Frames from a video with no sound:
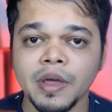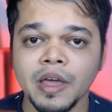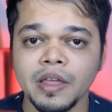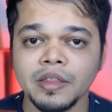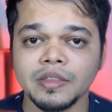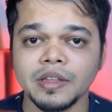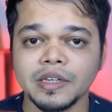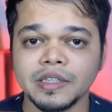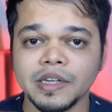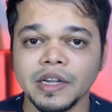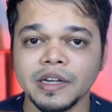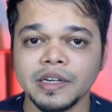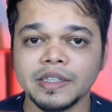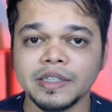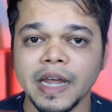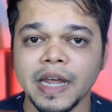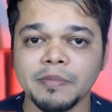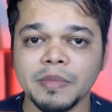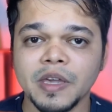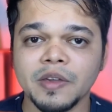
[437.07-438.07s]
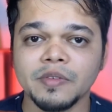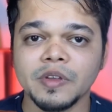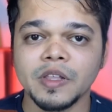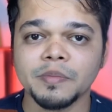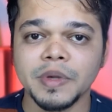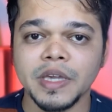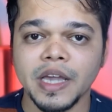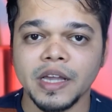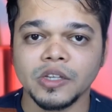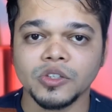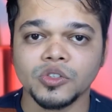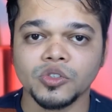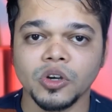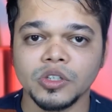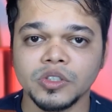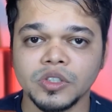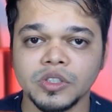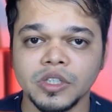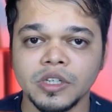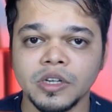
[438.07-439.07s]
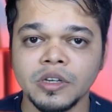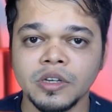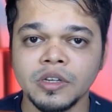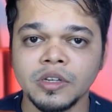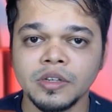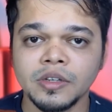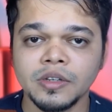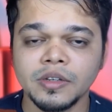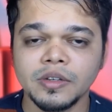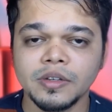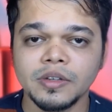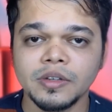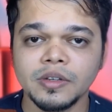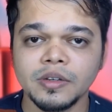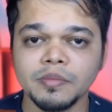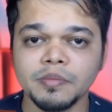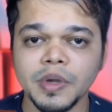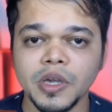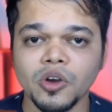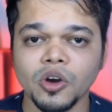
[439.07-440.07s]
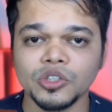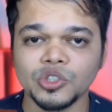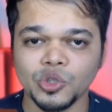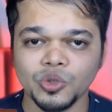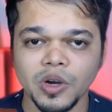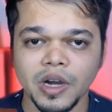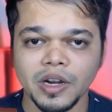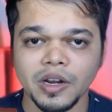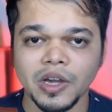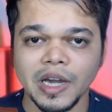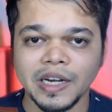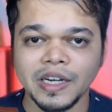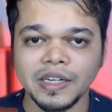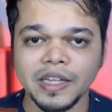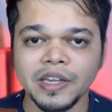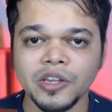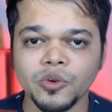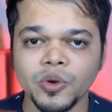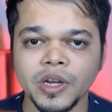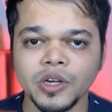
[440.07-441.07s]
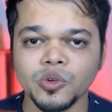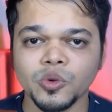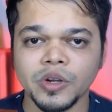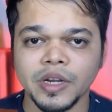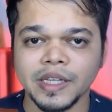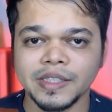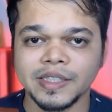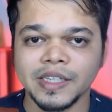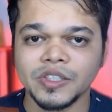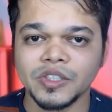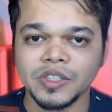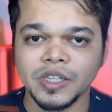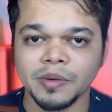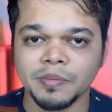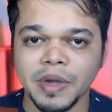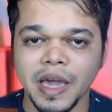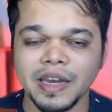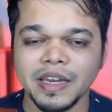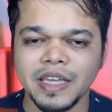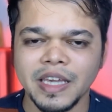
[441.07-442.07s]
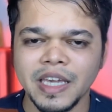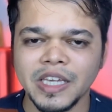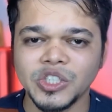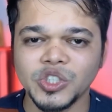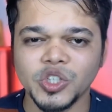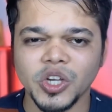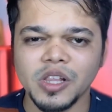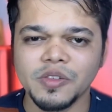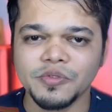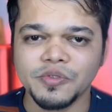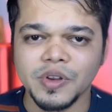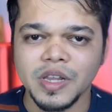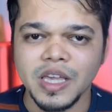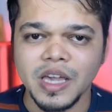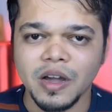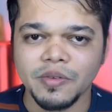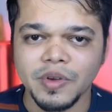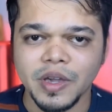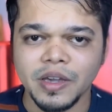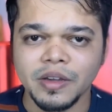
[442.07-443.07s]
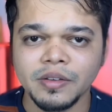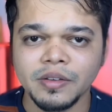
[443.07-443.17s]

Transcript: the third time he will be exhausted because you are continuing to resist him and he shall flee away.